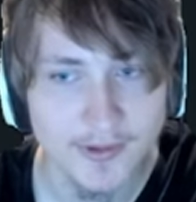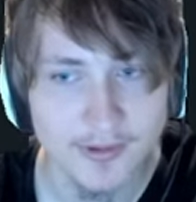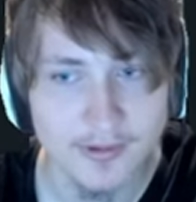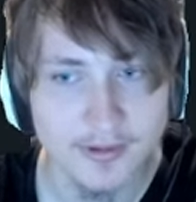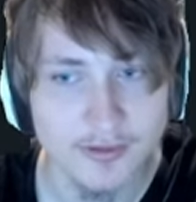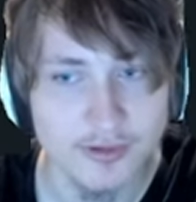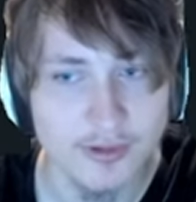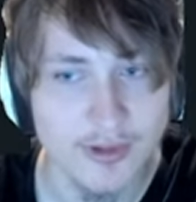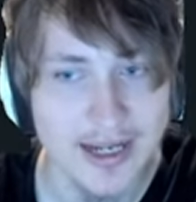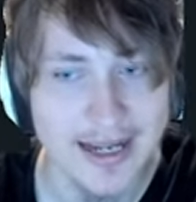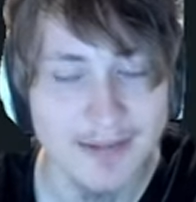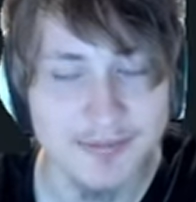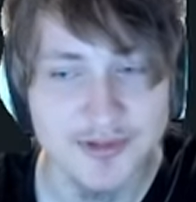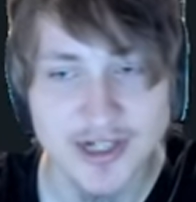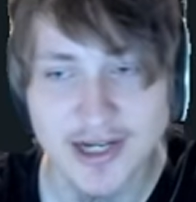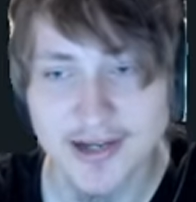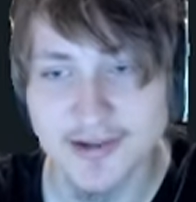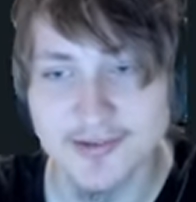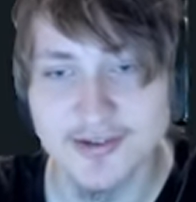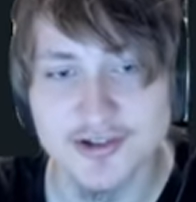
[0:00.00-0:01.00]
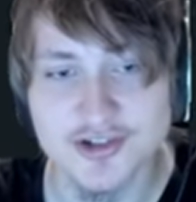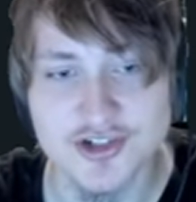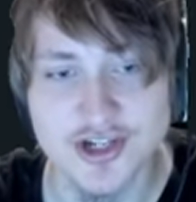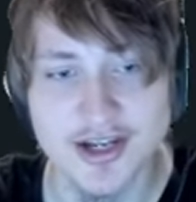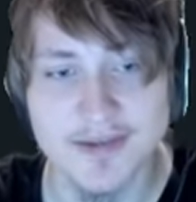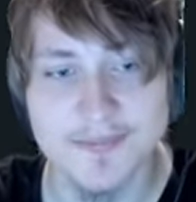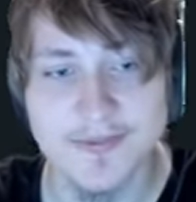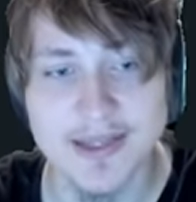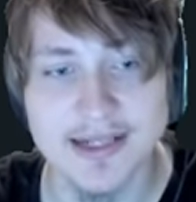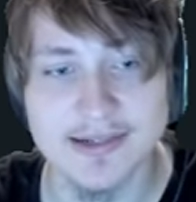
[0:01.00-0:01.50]
So AppChat is a
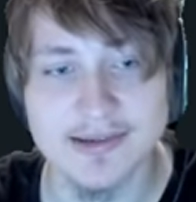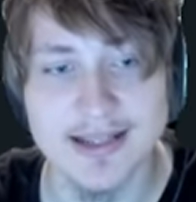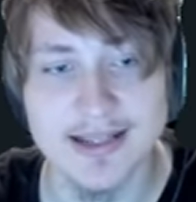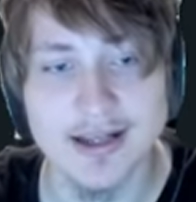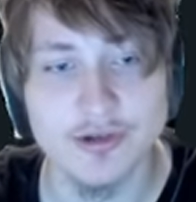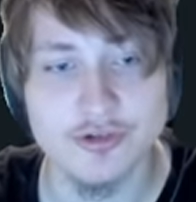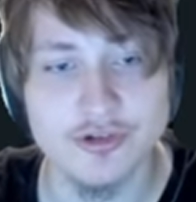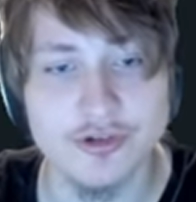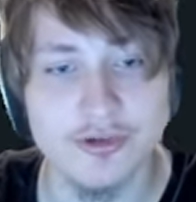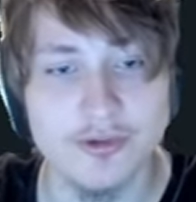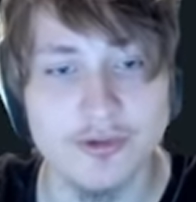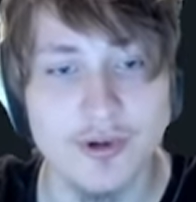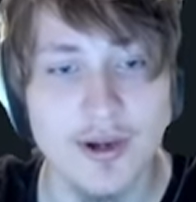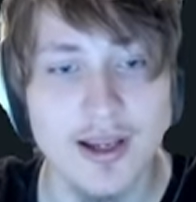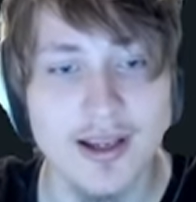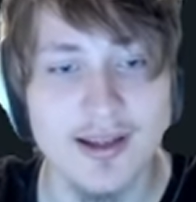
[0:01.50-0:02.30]
gem that allows you